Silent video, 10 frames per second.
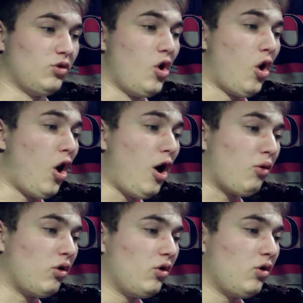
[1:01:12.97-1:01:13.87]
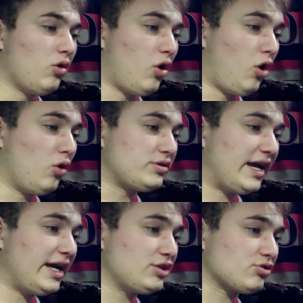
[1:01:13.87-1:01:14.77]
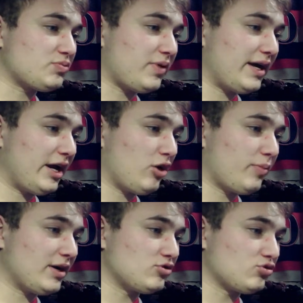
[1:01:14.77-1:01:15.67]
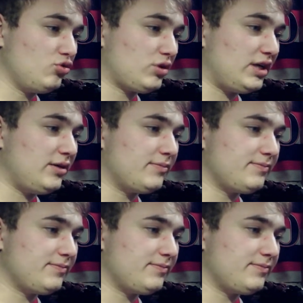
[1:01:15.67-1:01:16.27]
Oh! Oh, dangerous play there by Suzuki.